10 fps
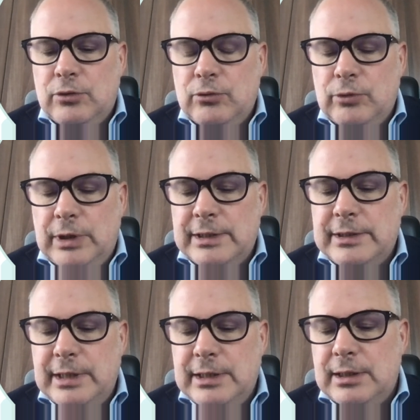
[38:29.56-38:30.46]
to
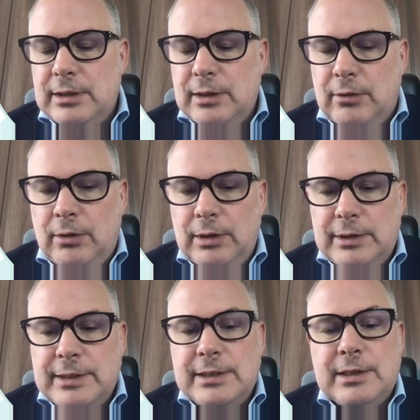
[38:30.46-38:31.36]
insist in the
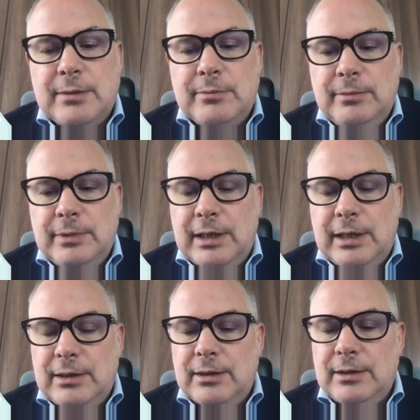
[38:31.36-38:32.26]
old system
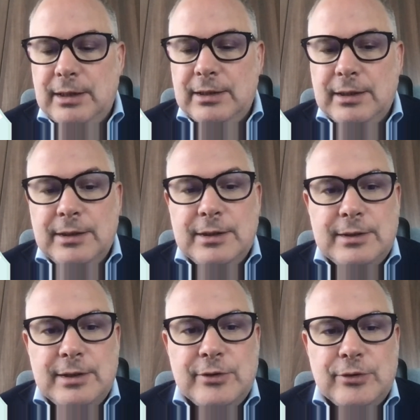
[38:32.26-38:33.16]
than take the
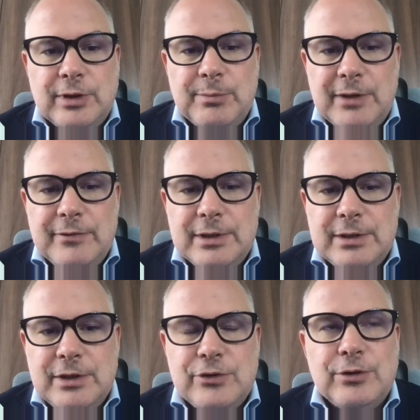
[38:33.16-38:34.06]
decision, the brave
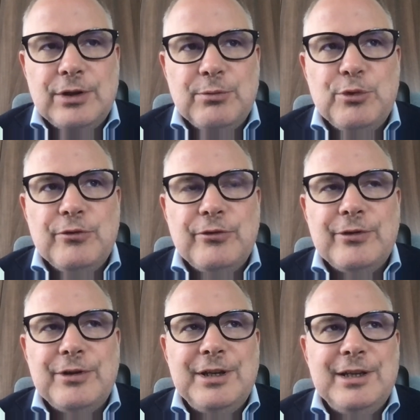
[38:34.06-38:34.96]
decision, and move
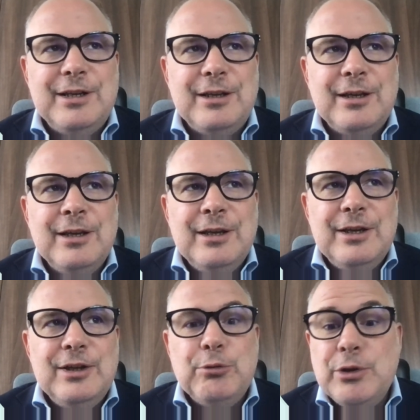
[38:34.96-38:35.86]

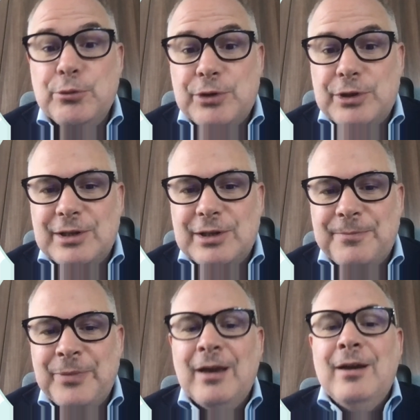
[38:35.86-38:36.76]
into a new system.
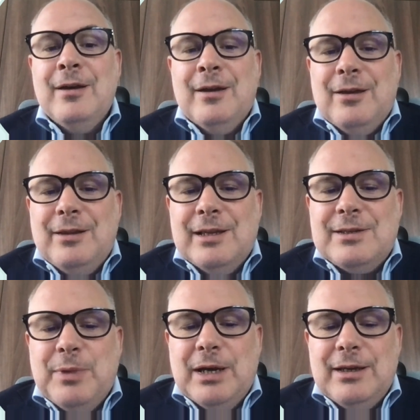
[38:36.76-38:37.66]
That's
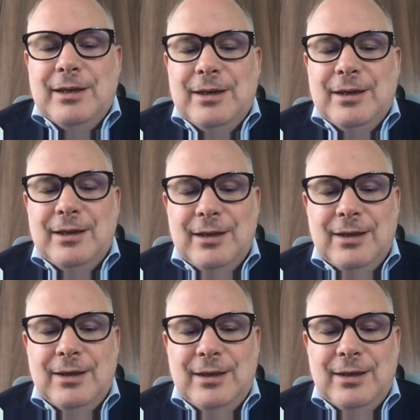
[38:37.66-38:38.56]
my
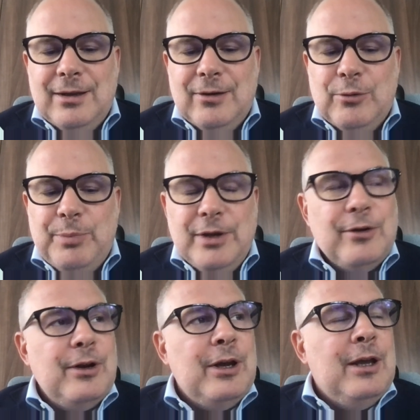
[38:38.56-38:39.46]

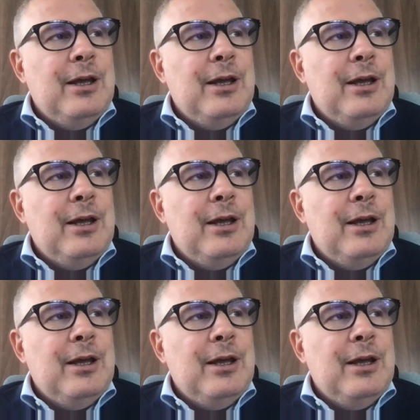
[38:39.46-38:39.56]
opinion.